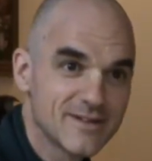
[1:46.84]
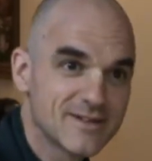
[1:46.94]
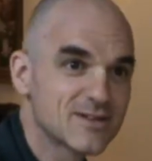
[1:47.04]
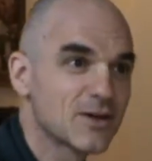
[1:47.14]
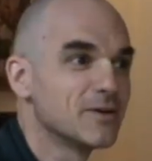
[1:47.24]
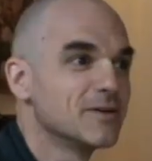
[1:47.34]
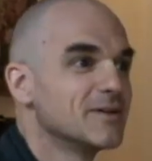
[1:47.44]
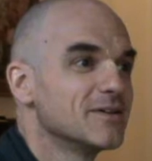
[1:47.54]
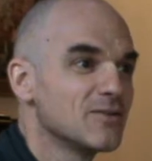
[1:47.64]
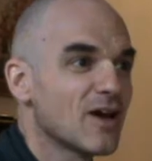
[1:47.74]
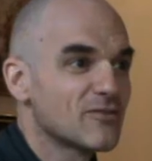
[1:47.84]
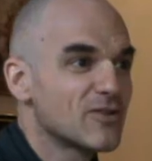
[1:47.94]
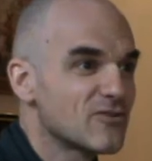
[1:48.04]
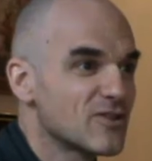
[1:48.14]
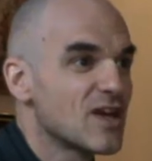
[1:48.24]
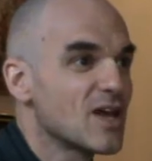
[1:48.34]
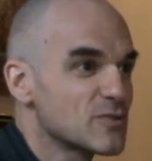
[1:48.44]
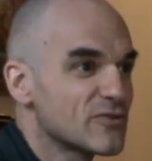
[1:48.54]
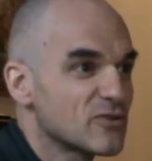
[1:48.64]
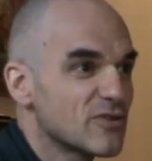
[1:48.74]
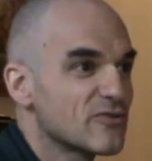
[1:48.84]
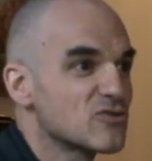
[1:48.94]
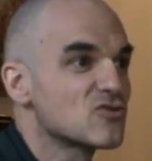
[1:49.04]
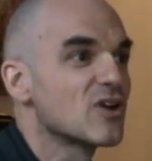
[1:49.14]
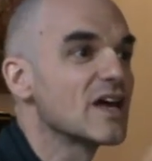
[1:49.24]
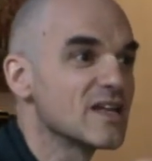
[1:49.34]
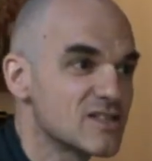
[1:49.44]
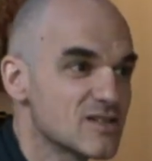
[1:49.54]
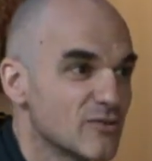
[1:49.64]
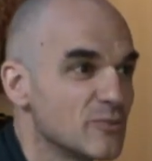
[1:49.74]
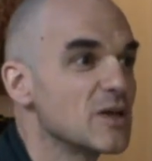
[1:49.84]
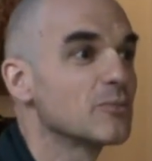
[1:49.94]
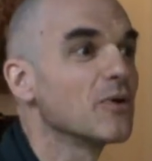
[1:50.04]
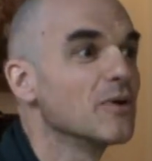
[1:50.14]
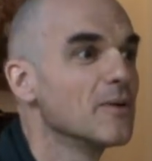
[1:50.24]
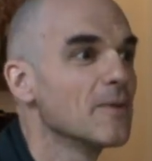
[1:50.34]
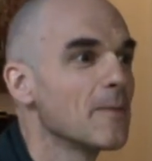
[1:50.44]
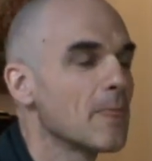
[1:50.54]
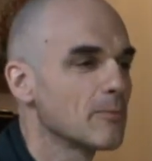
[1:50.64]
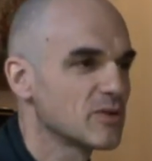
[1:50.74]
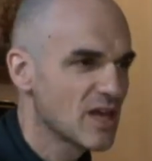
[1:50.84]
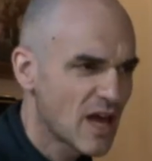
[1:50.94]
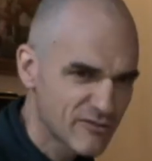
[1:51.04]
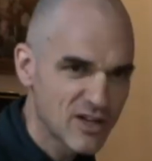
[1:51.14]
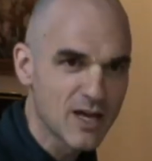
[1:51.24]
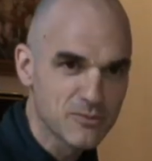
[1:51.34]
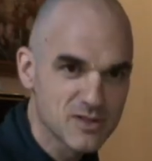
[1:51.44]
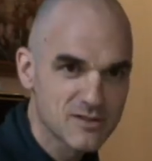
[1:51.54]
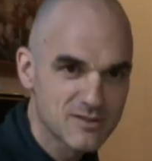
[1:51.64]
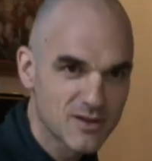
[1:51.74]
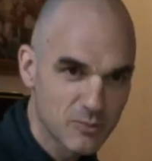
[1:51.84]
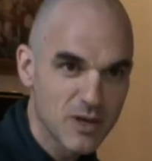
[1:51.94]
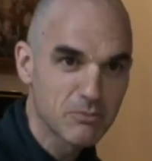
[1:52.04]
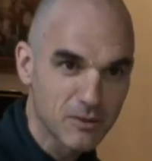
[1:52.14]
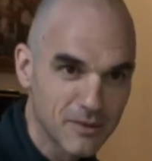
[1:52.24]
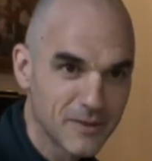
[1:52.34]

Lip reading: So we have different names for different trades of people. But they have names. They're people.